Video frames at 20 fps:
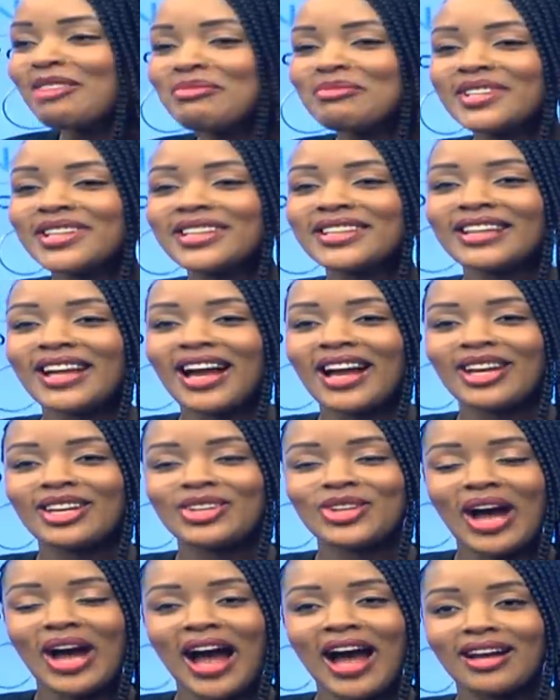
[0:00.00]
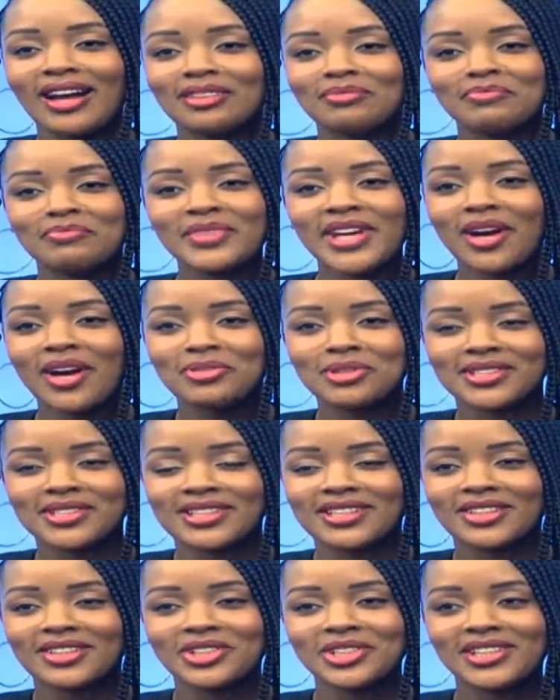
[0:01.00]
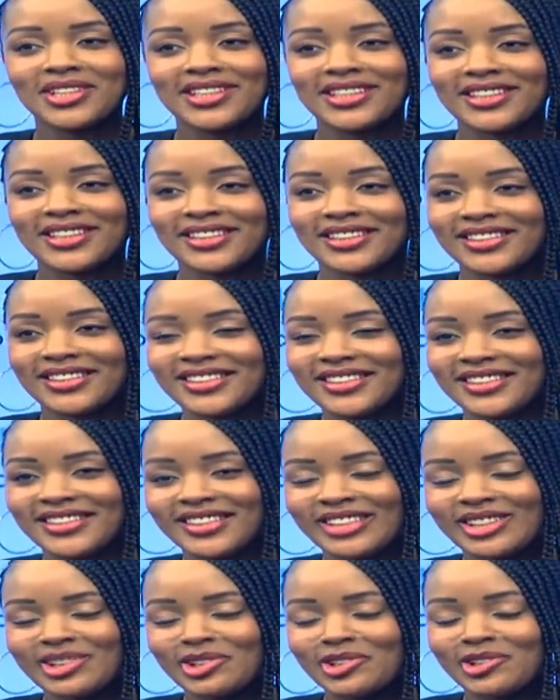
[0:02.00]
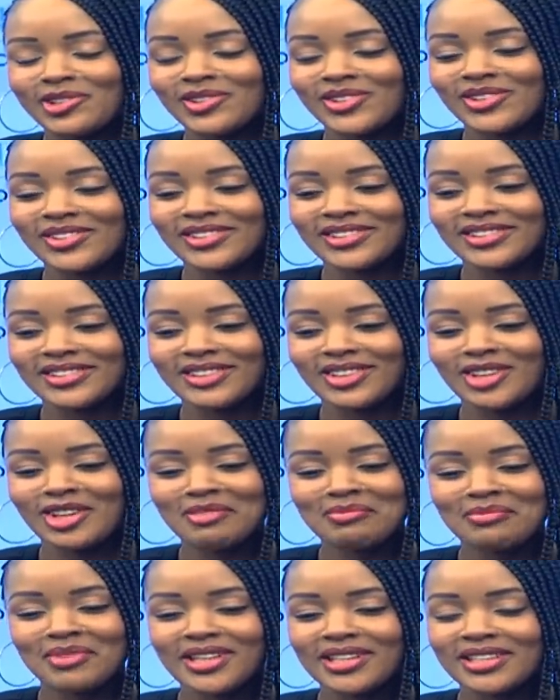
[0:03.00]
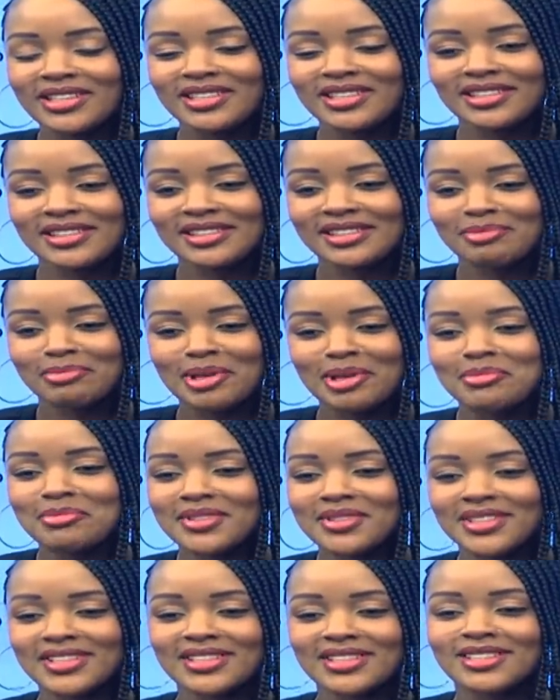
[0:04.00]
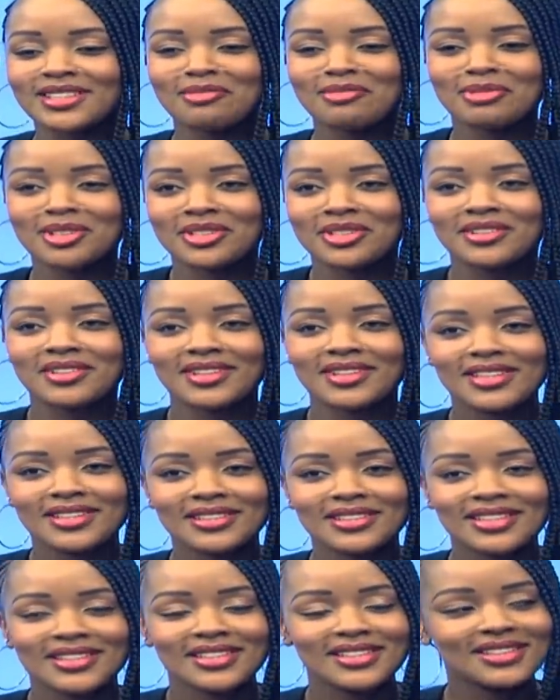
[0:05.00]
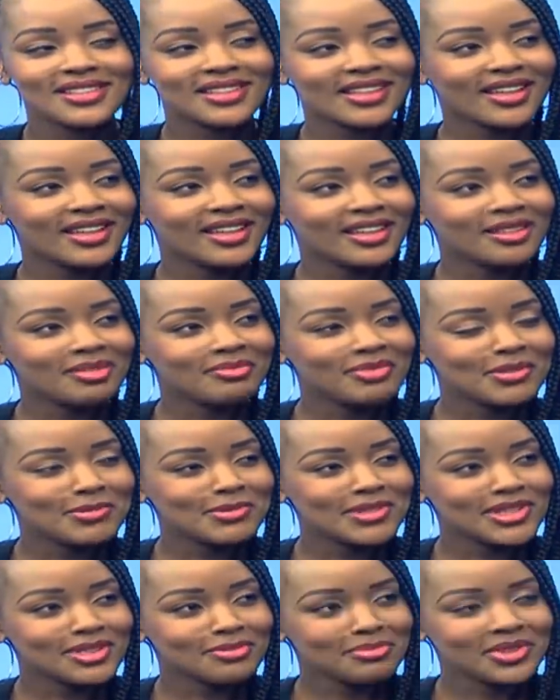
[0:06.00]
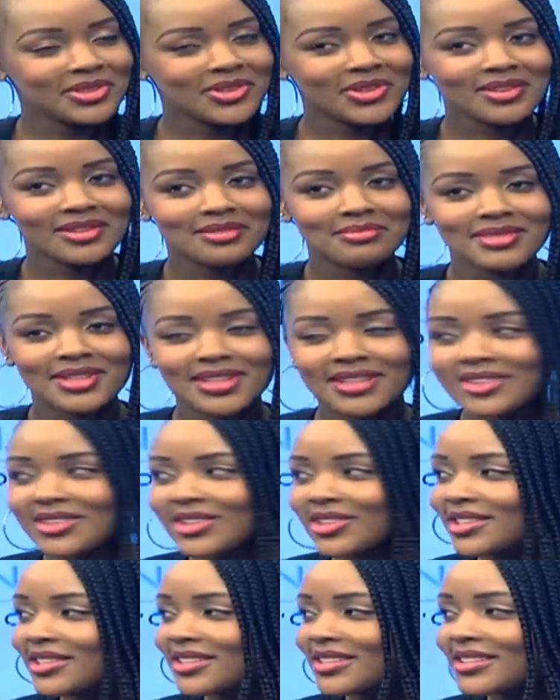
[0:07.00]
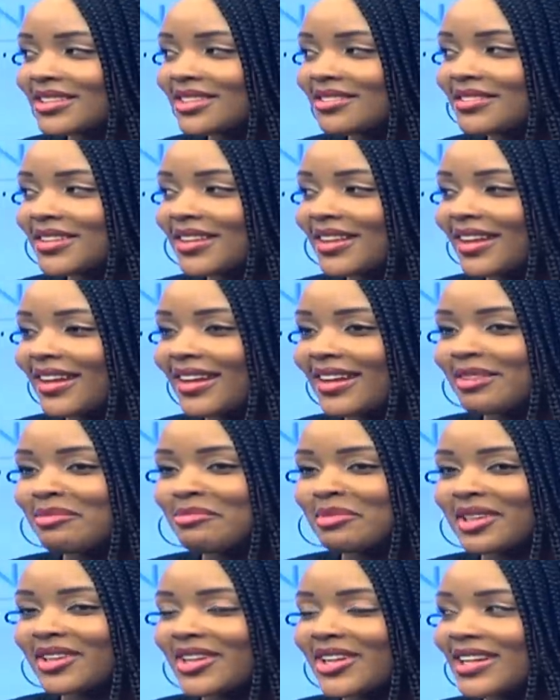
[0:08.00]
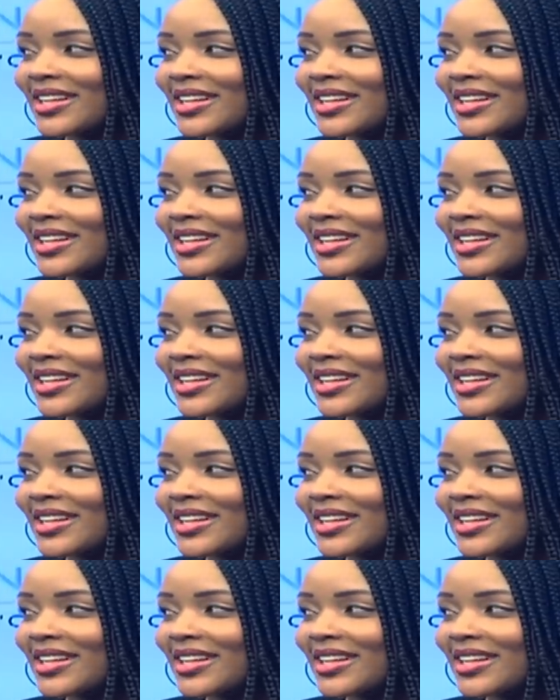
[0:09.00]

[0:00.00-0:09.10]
mean, I was a good kid, so not much. Probably just similar things like he's saying. Maybe jumping on the bed or stuff like that, but not